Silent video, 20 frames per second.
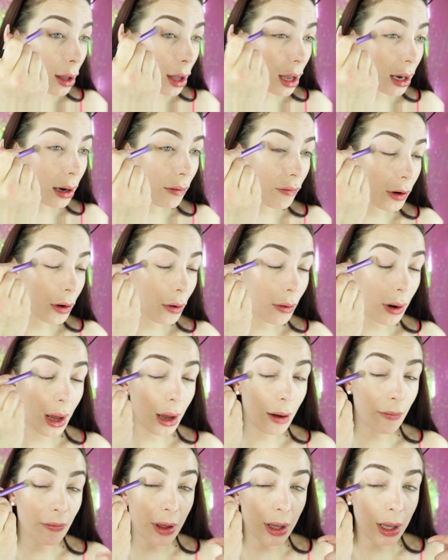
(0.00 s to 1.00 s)
And if you don't
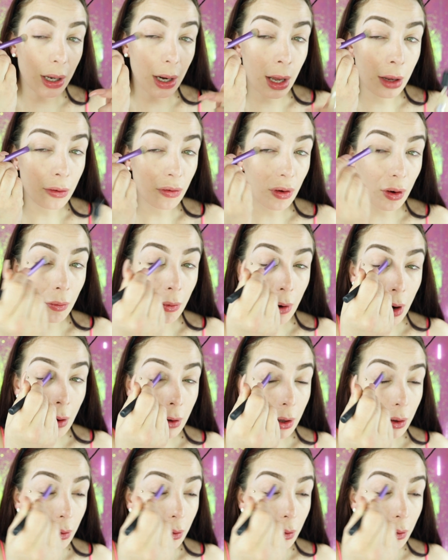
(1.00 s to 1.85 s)
have like an eyeshadow primer,